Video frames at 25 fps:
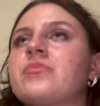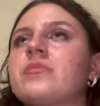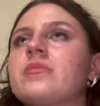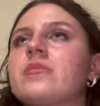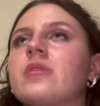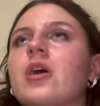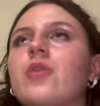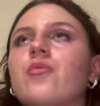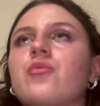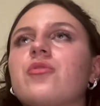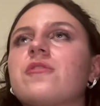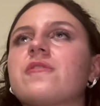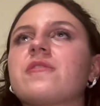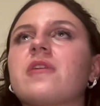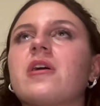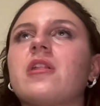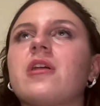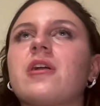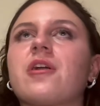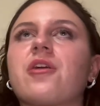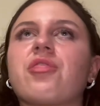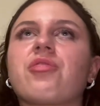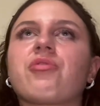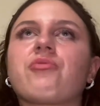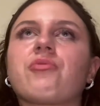I want to say
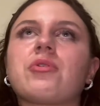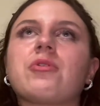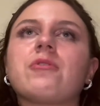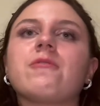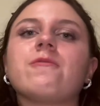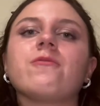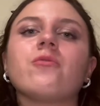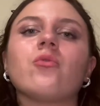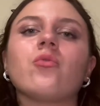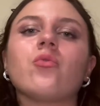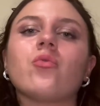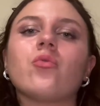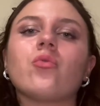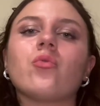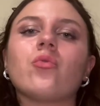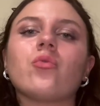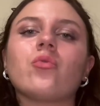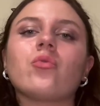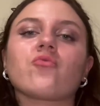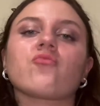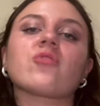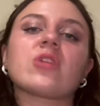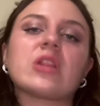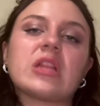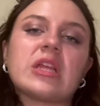like three or four
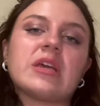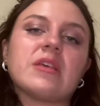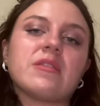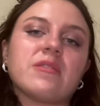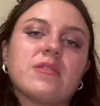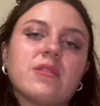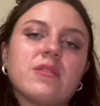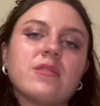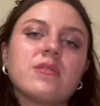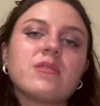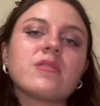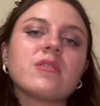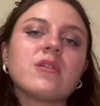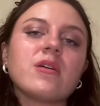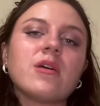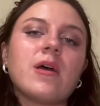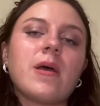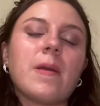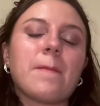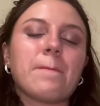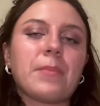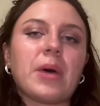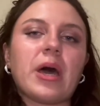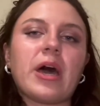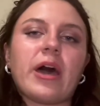releases
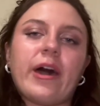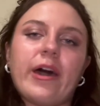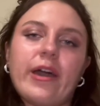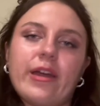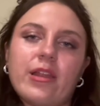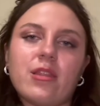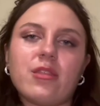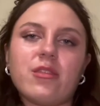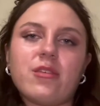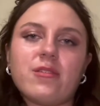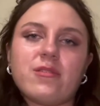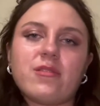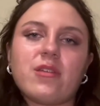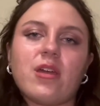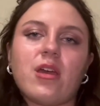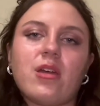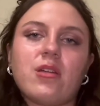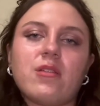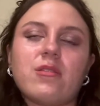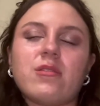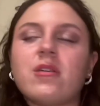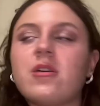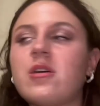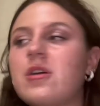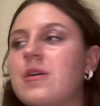behind the
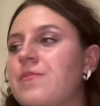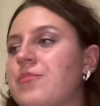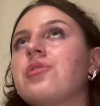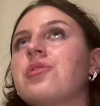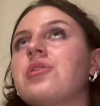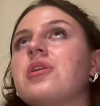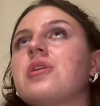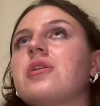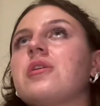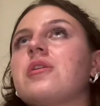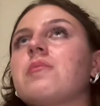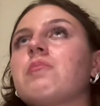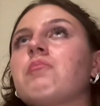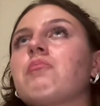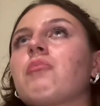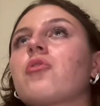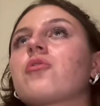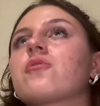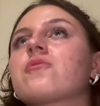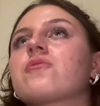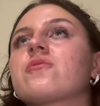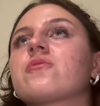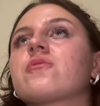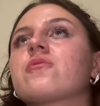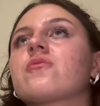States. The
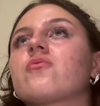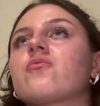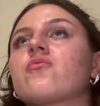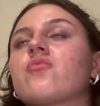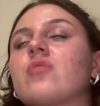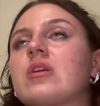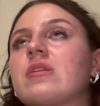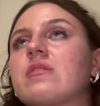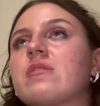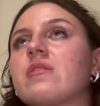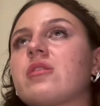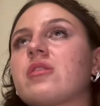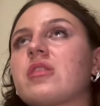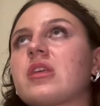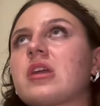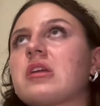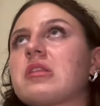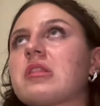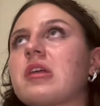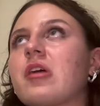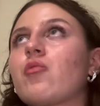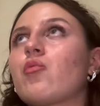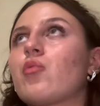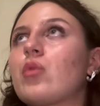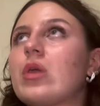most recent thing
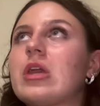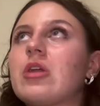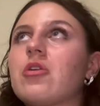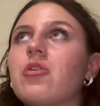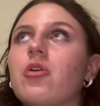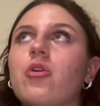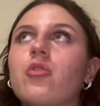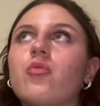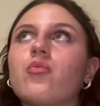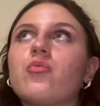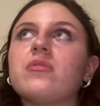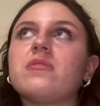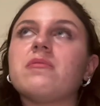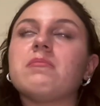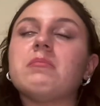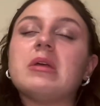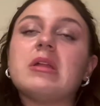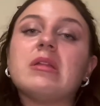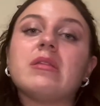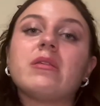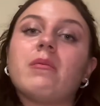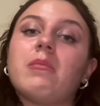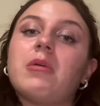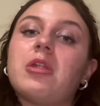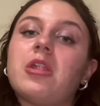that we got was
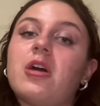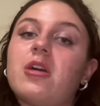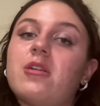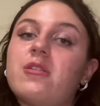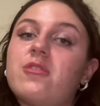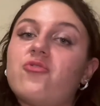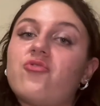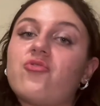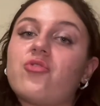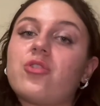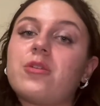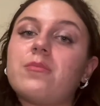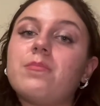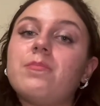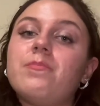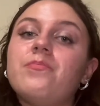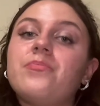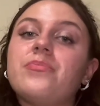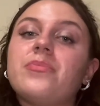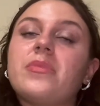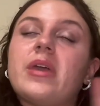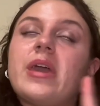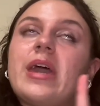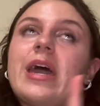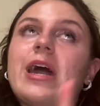Midsummer Night's Dream.
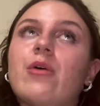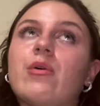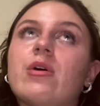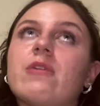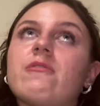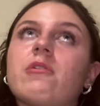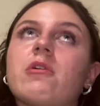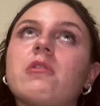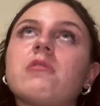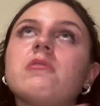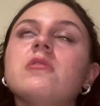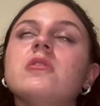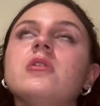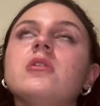However,